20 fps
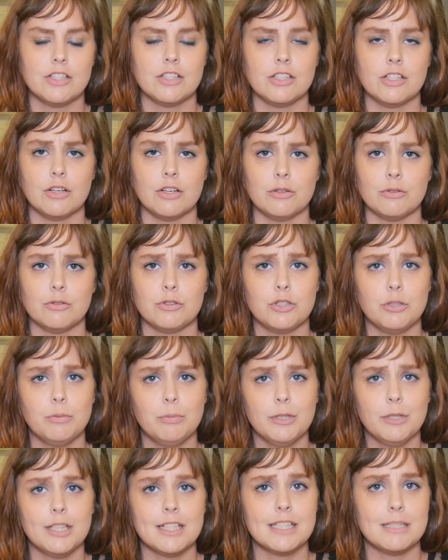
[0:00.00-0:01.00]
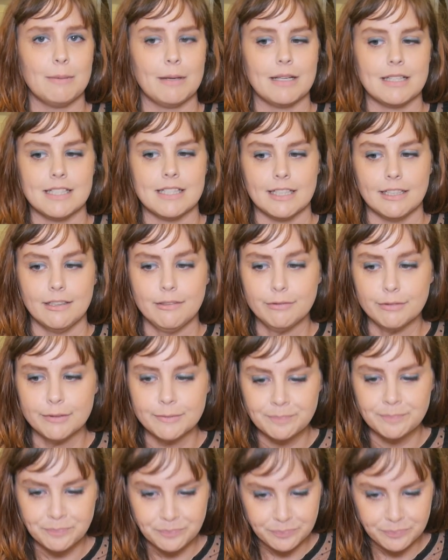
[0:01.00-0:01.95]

so super expensive.